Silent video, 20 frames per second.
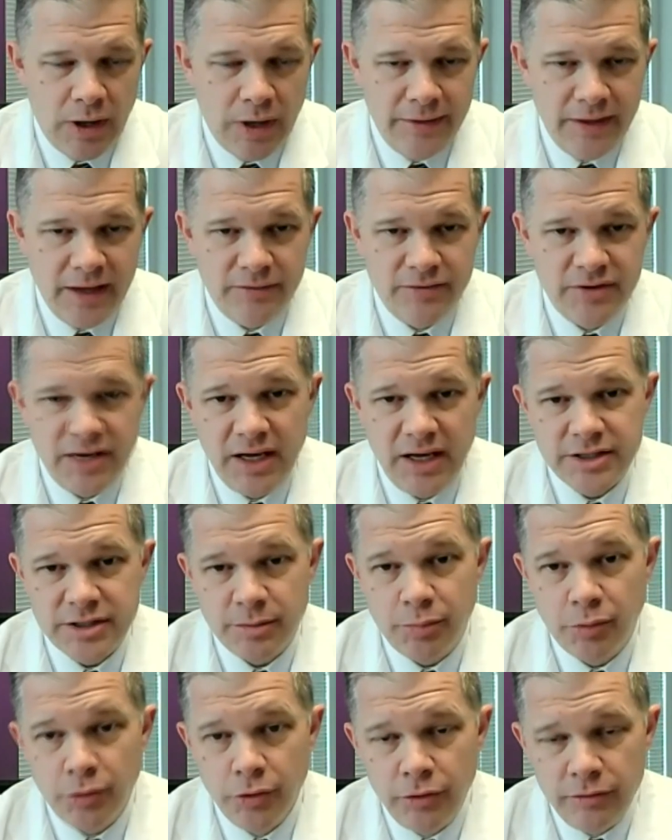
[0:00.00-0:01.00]
While the FDA has
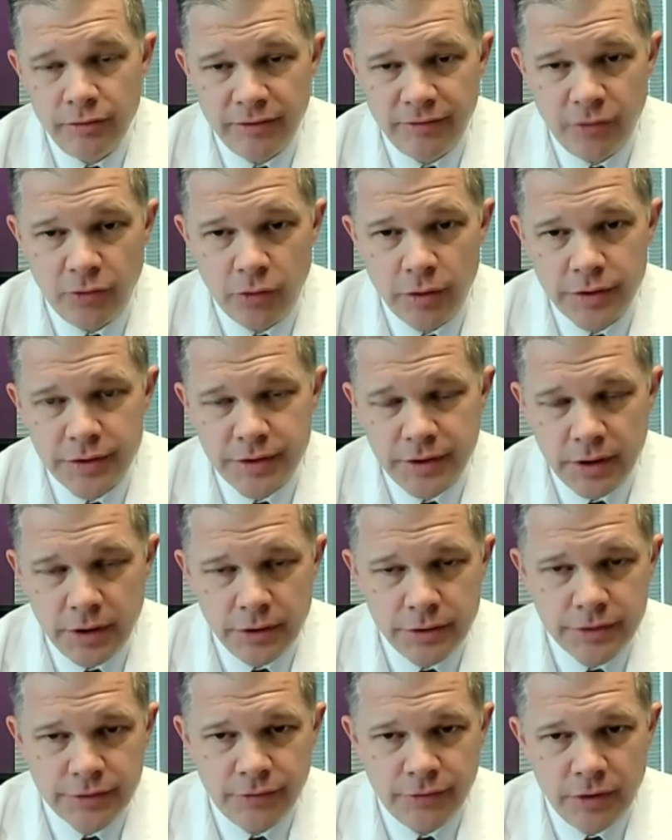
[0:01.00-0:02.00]
approved the fourth
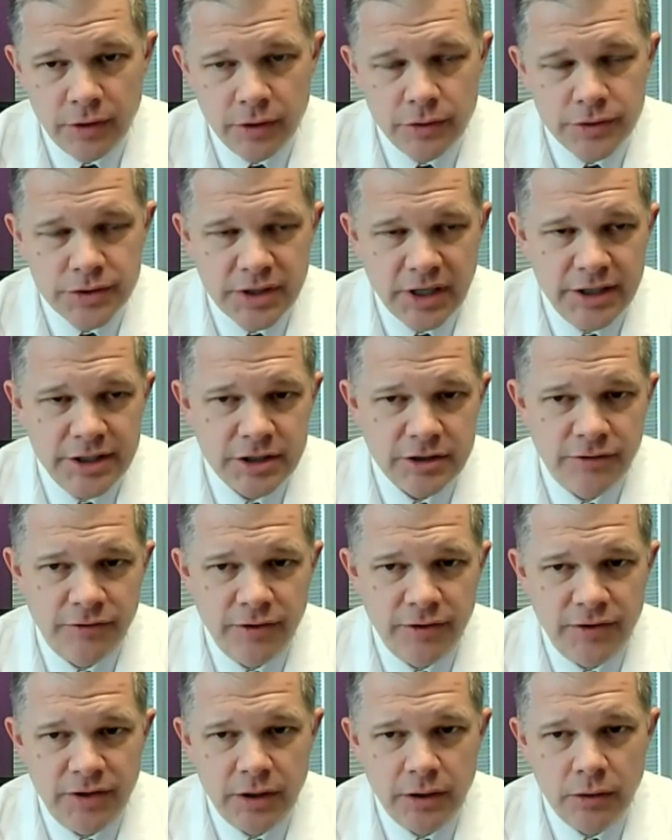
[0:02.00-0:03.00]
dose for those ages
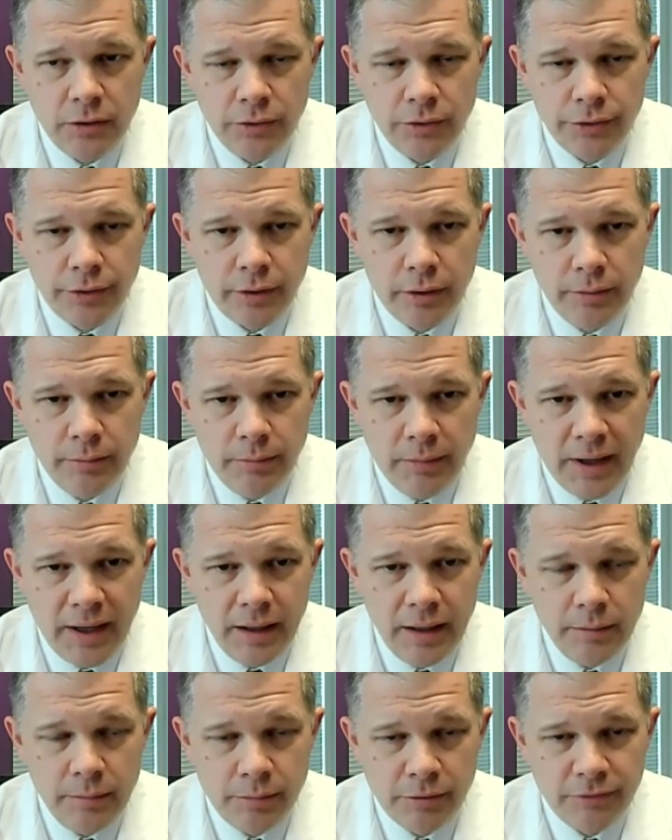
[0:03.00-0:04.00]
50 and older,
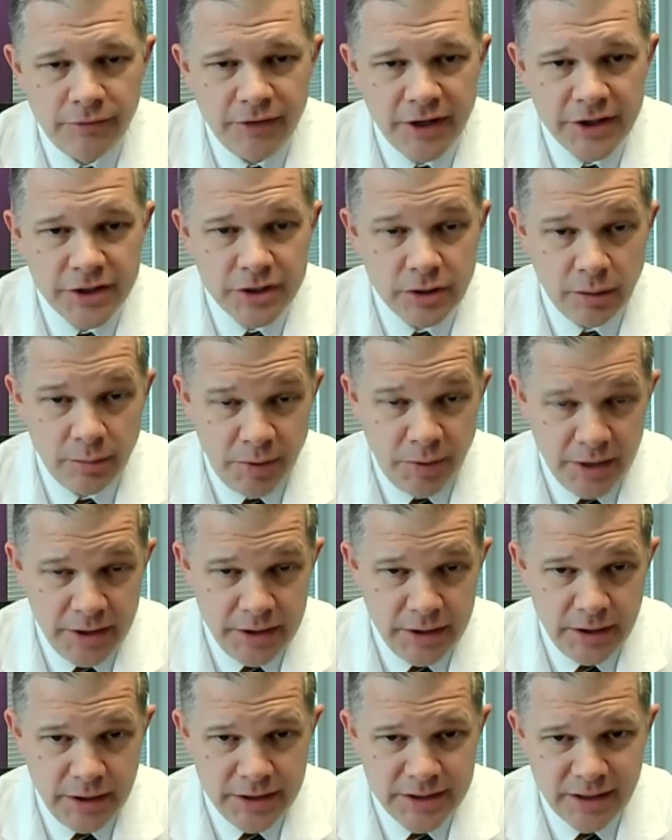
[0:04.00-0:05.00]
my professional
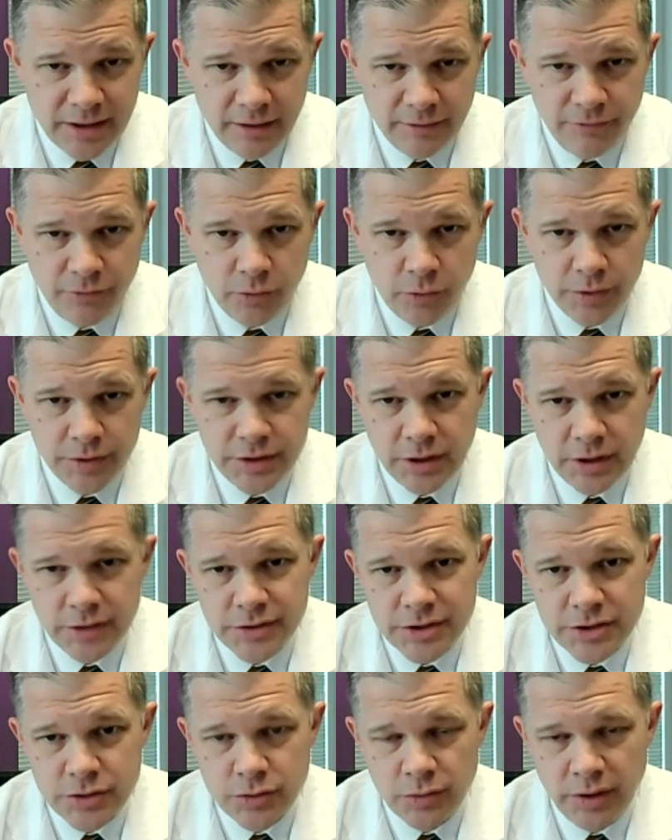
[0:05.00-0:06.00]
opinion is that the fourth
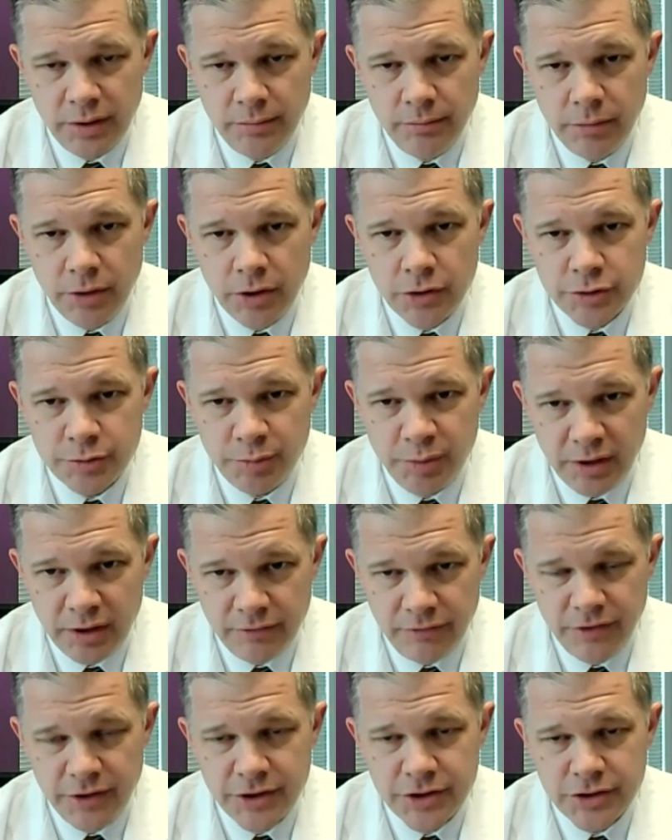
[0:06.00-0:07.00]
dose is really most
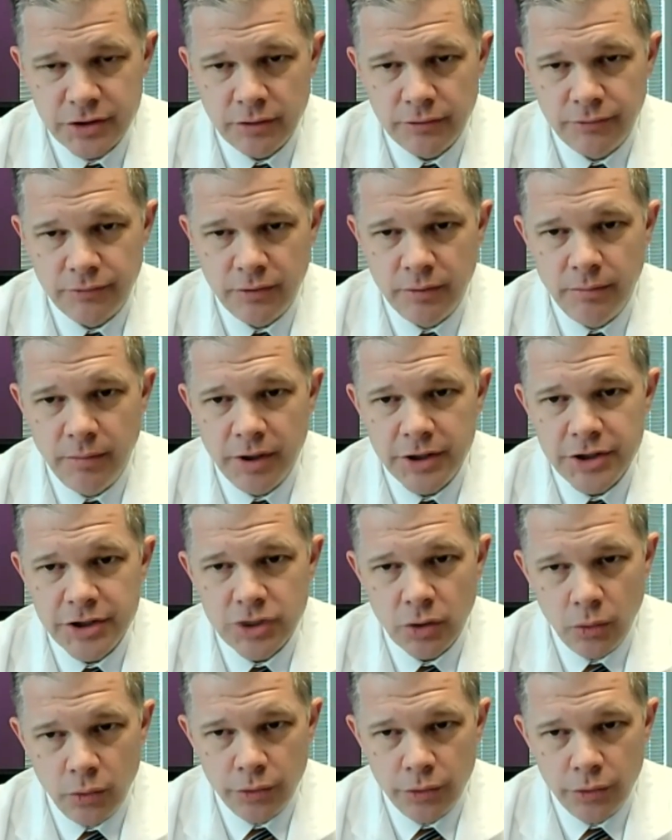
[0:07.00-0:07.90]
beneficial for much